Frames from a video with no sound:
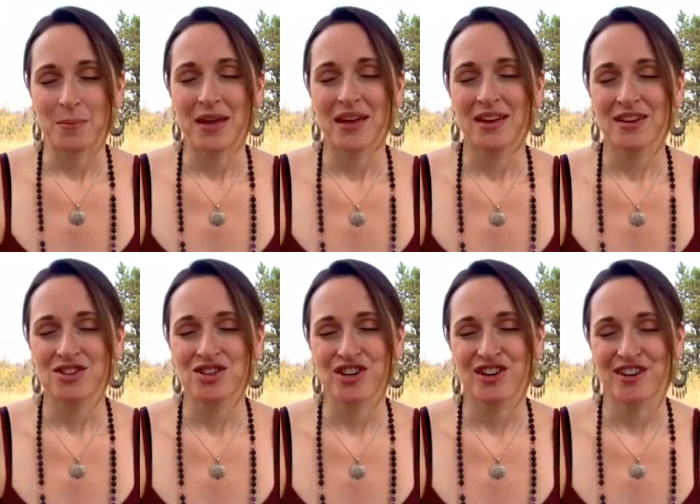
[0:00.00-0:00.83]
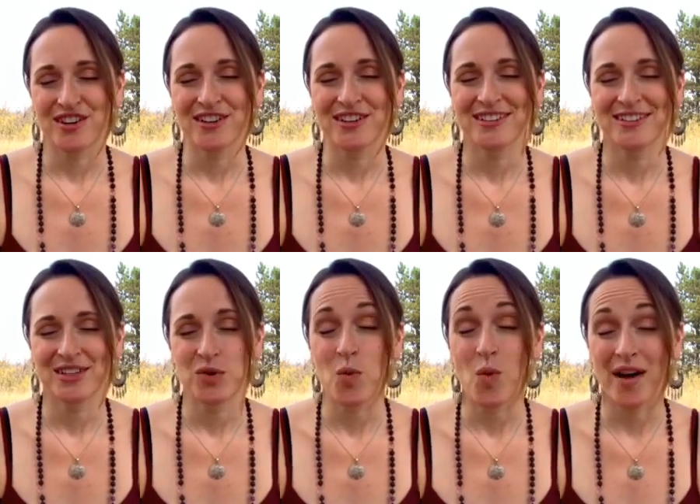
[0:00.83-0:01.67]
Picture
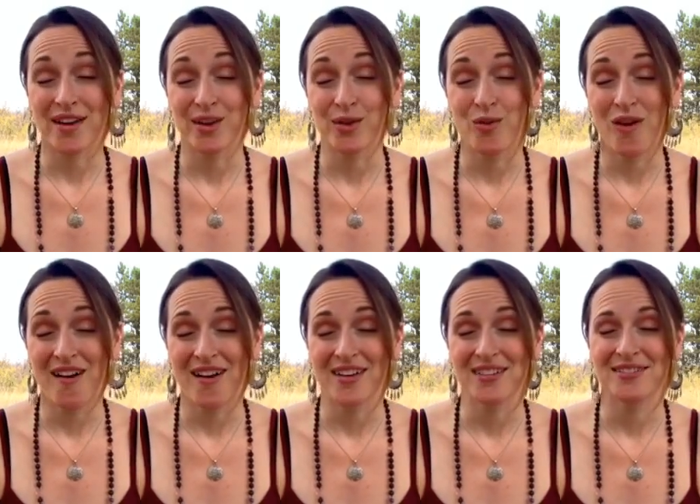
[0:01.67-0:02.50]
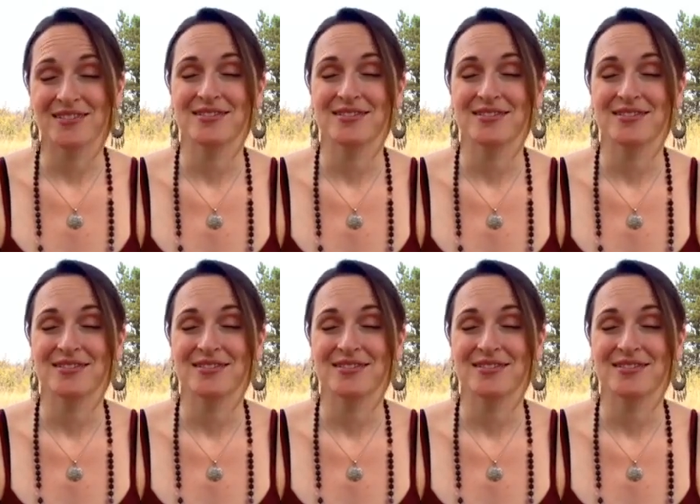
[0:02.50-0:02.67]
what you want.